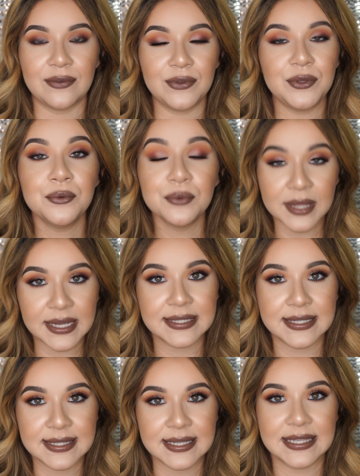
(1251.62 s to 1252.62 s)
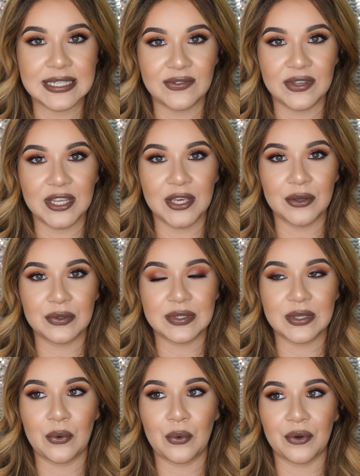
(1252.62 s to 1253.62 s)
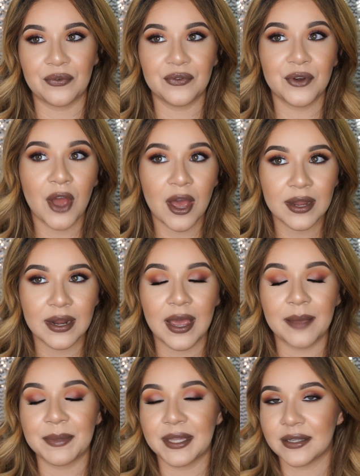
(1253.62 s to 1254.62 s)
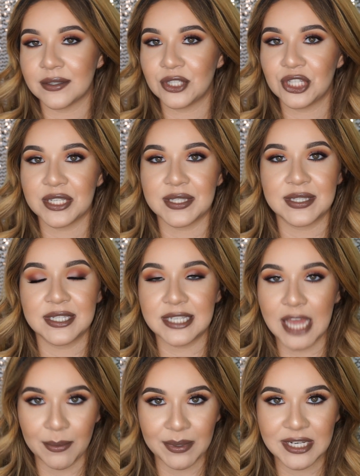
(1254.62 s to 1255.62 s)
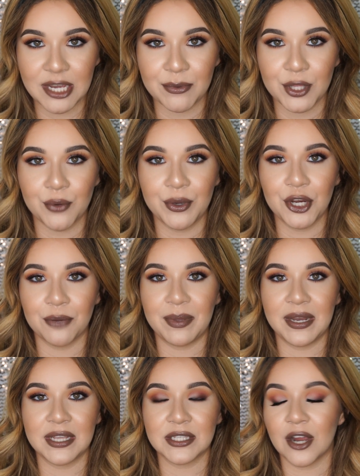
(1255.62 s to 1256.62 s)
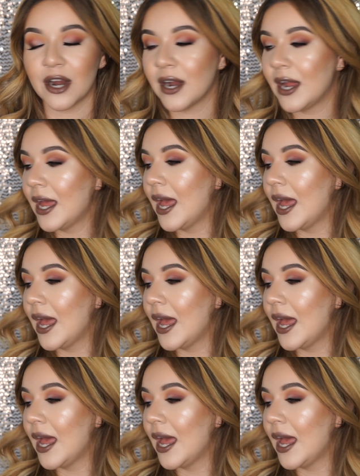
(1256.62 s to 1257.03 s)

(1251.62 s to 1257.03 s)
you like to see these videos, or if not, I mean, just tell me down below what your opinions are.